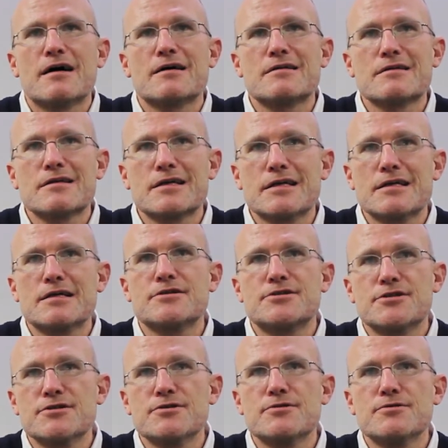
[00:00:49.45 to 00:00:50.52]
leading
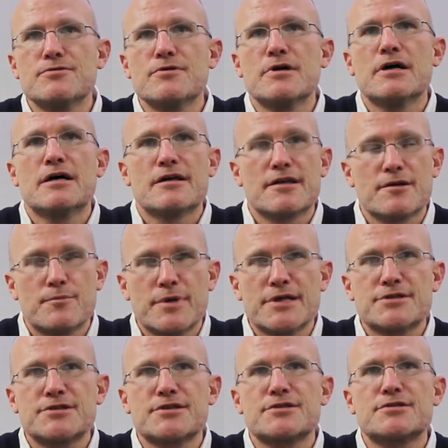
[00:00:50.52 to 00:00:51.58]
to the
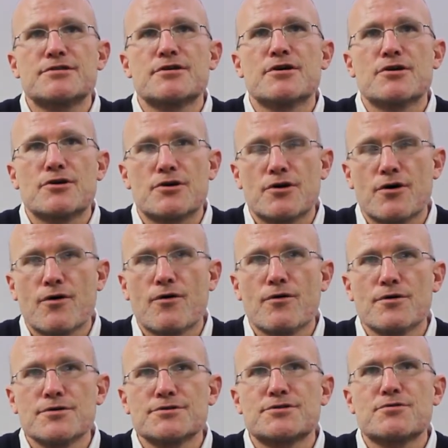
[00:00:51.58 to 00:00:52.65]
business
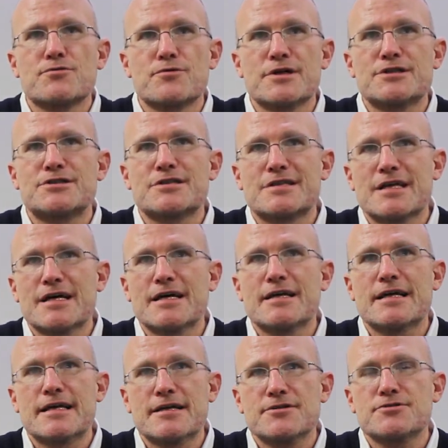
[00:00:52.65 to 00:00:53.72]
goals, which then
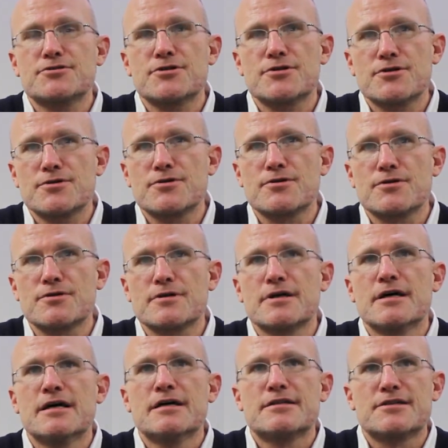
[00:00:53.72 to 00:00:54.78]
in turn
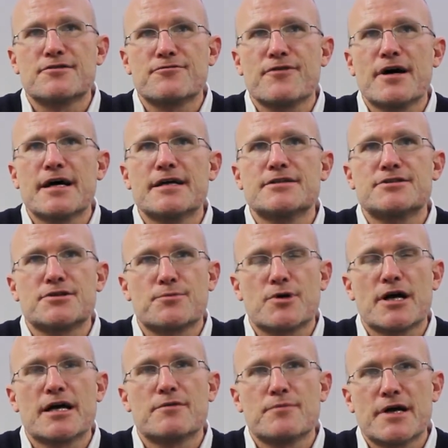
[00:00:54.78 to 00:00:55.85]
defines your
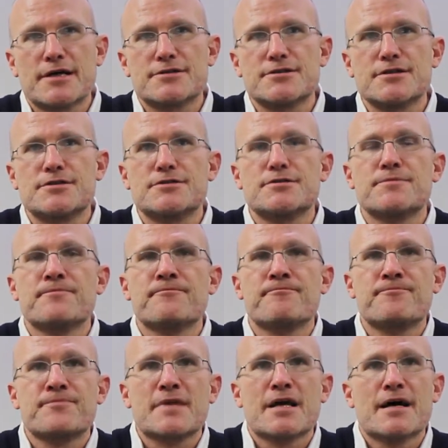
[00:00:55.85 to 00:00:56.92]
brand message.
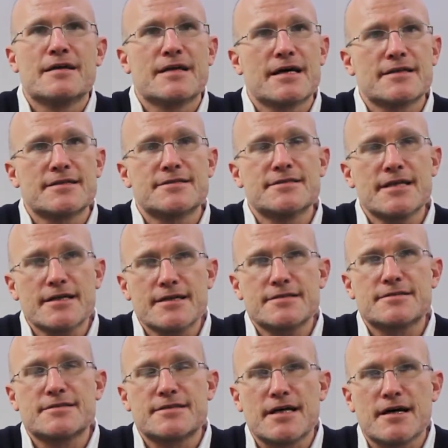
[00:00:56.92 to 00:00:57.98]
Now the
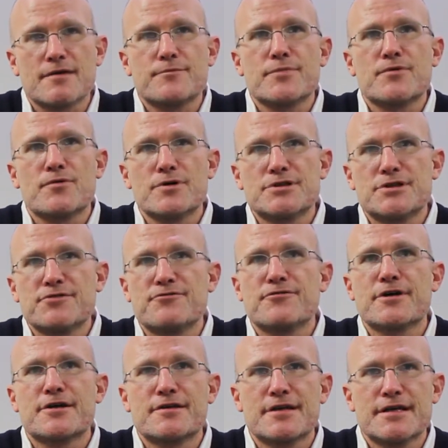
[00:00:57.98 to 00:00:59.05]
second step, once you
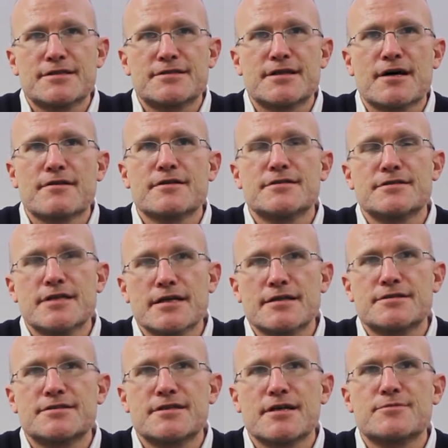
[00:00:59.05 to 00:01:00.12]
figure this out, the
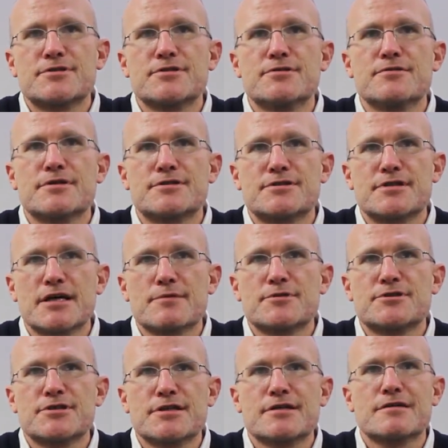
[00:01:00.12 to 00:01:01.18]
second step to
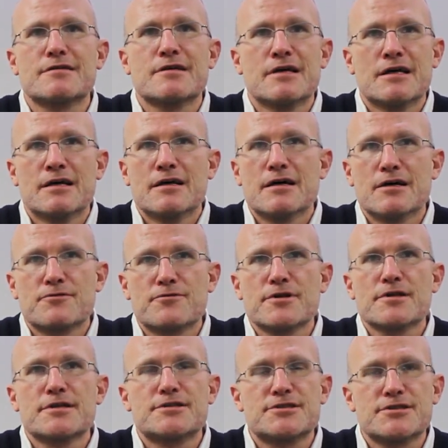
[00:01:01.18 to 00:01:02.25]
establishing a
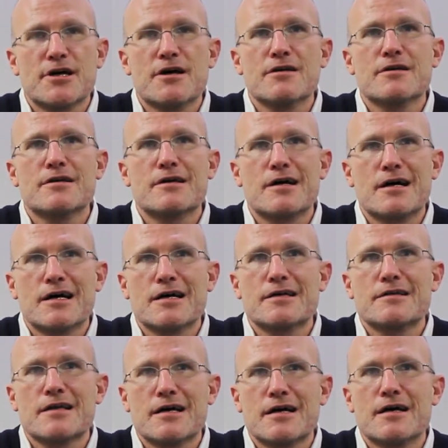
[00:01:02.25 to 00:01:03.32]
really solid
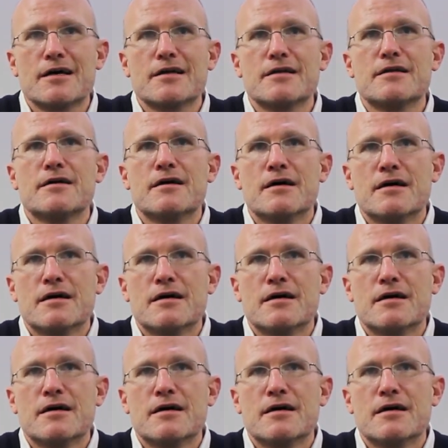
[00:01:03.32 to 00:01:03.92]
online